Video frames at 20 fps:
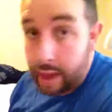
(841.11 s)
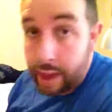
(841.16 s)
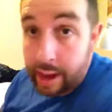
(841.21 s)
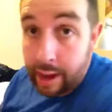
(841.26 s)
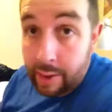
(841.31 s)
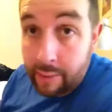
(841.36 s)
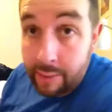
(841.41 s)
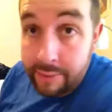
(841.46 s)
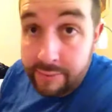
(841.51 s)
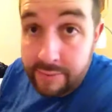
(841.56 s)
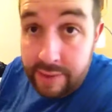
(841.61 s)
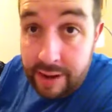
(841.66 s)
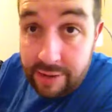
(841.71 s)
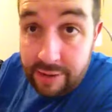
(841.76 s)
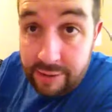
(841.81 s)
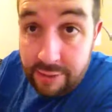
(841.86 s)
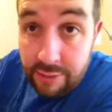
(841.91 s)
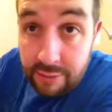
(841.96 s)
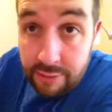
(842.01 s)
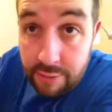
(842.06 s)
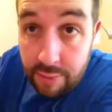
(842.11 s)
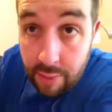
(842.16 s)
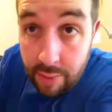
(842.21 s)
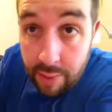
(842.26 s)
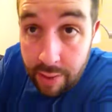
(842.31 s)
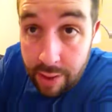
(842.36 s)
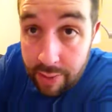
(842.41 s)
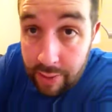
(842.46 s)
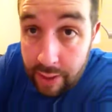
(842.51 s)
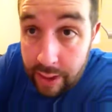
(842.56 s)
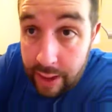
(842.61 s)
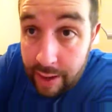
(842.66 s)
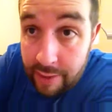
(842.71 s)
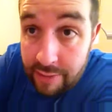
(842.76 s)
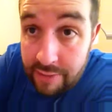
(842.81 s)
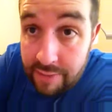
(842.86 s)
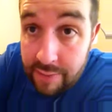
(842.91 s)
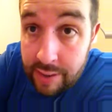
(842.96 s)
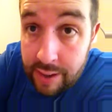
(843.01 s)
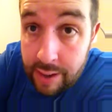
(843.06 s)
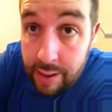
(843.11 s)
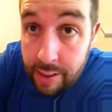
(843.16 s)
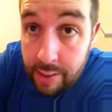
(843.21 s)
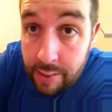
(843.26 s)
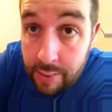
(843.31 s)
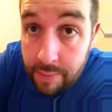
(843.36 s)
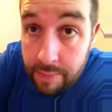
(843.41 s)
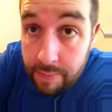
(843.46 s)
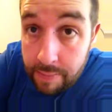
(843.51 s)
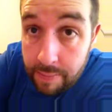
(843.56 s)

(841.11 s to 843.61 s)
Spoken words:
And I will finish the story in the next video.